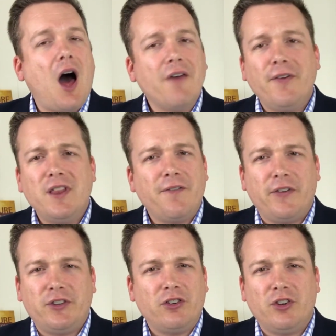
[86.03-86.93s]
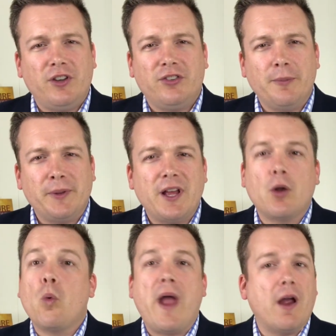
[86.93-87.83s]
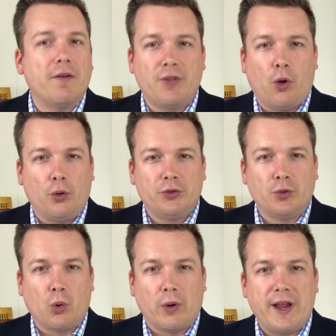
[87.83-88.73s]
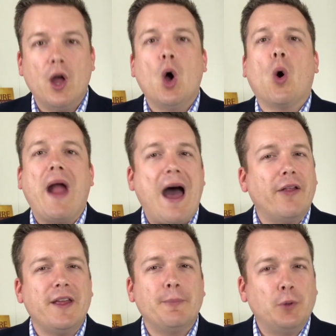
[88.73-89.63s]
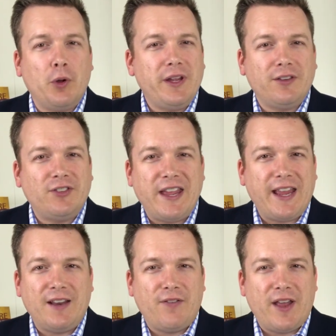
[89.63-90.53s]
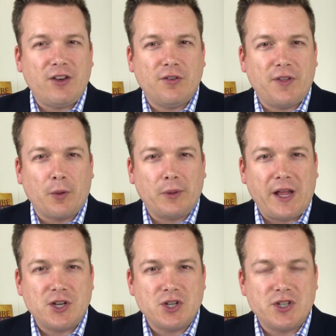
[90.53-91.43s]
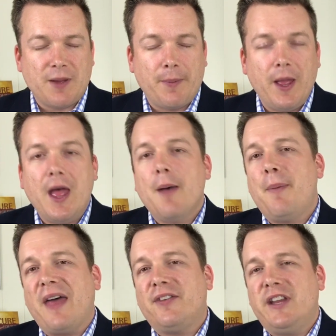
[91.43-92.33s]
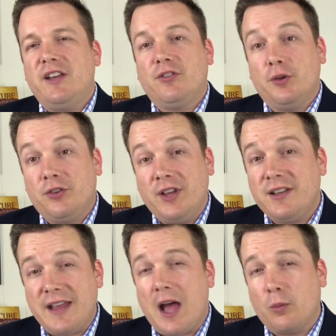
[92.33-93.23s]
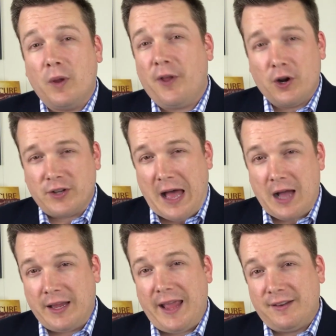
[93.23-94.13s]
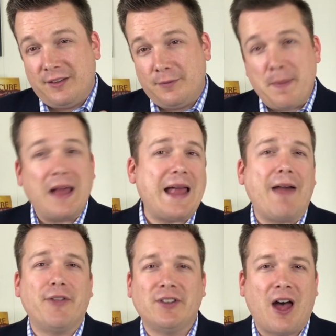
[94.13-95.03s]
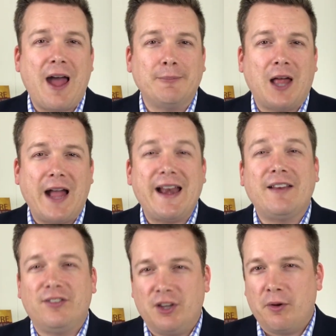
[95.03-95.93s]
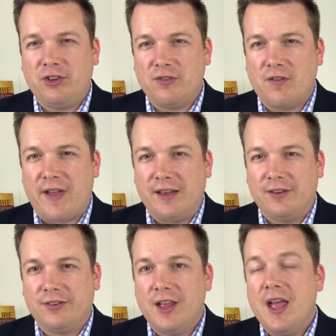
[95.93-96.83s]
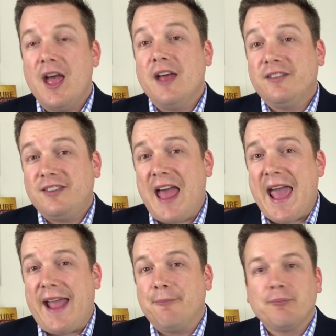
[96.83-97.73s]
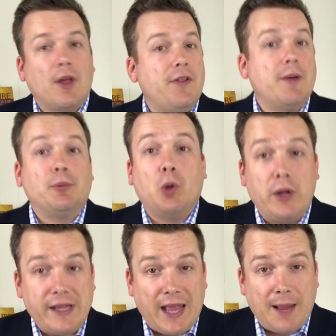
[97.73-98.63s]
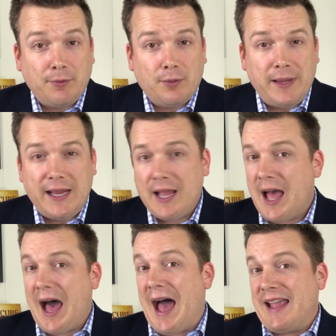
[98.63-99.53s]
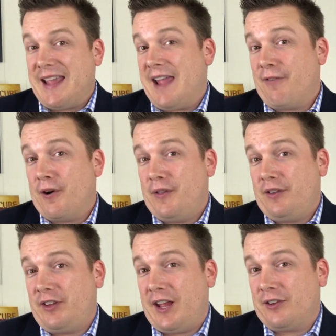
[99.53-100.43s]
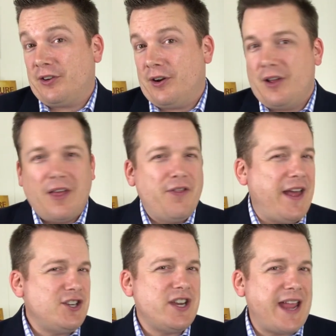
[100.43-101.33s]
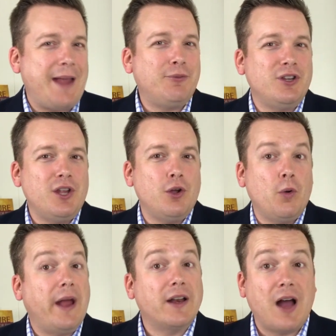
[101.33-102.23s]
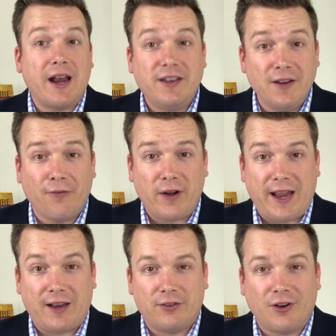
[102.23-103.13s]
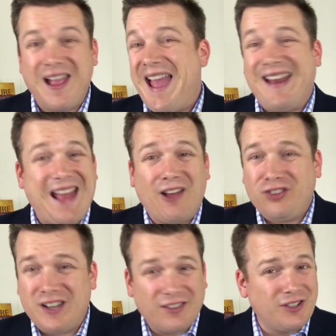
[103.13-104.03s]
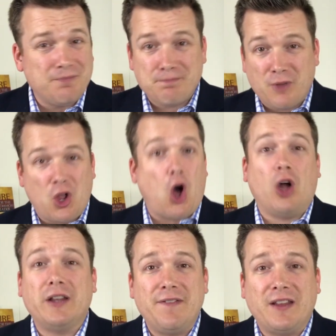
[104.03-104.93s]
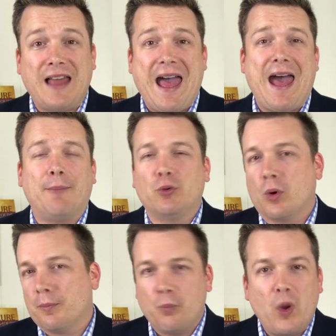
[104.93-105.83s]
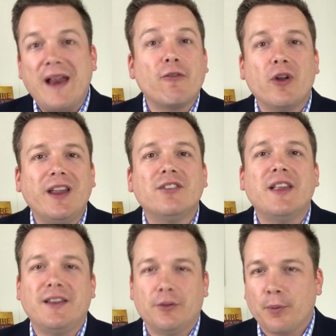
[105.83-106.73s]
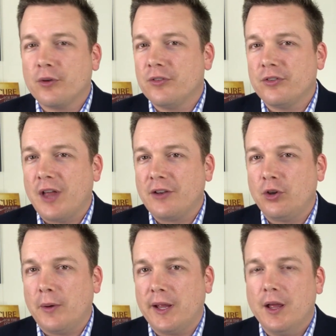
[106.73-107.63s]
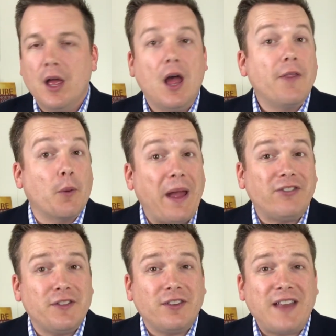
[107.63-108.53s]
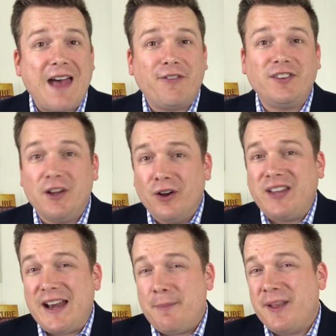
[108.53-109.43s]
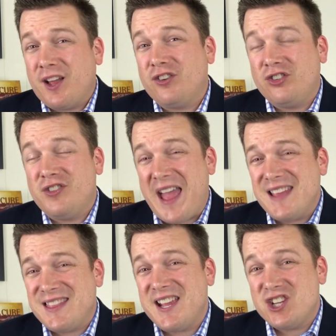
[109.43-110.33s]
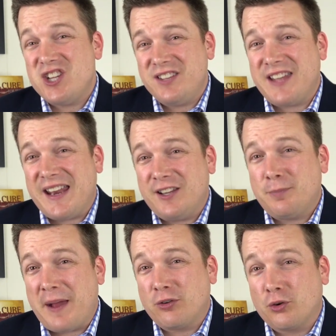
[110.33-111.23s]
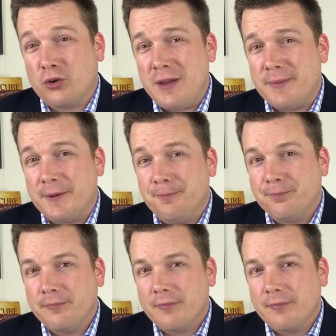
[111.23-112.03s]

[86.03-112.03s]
Often the physician is simply unaware of the whole story or how the employee is taking advantage of their relationship. Beth needs to sit down with her doc and spell out the timeline and series of events. Say, "The employee came to me, I gave her this answer, then she came to you and got a different answer, and now she doesn't call in the labs," or whatever it is that this person's not doing. "The rest of the staff is irritated because they think she's getting special treatment."